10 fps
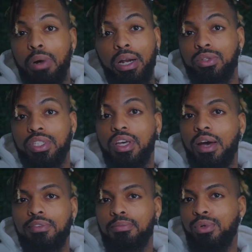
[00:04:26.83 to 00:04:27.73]
bottles of
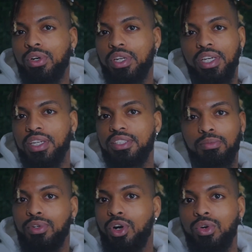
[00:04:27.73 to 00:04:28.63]
Captain Morgan and get
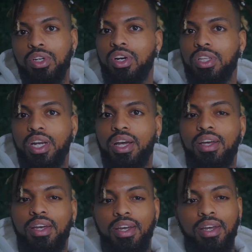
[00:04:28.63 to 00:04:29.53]
some Coke and all of
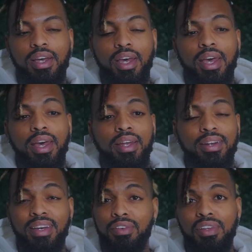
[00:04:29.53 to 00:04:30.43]
that. And
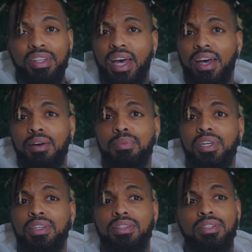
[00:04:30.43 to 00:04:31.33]
even that, I
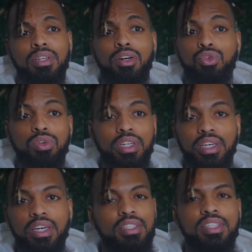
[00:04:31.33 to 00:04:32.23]
mean, yo, you can
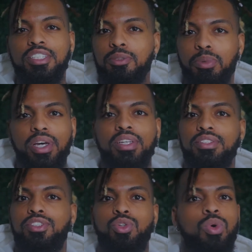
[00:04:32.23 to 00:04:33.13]
easily
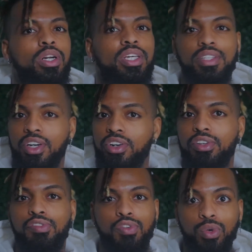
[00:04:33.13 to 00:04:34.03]
spend $20, $30,
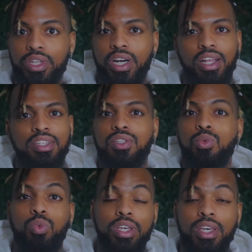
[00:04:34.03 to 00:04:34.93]
$40 a
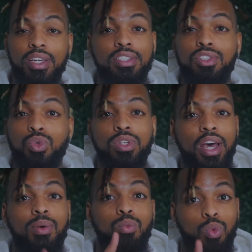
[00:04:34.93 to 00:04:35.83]
weekend just doing
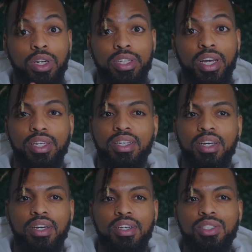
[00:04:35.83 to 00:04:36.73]
that one day.
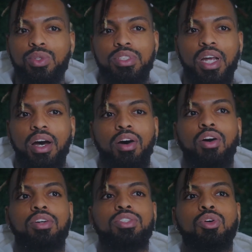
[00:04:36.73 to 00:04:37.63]
So it's not
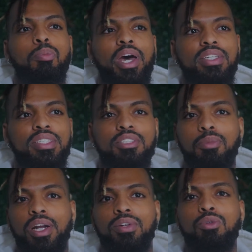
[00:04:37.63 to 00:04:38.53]
hard to imagine
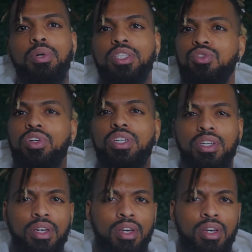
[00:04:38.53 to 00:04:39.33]
somebody who may drink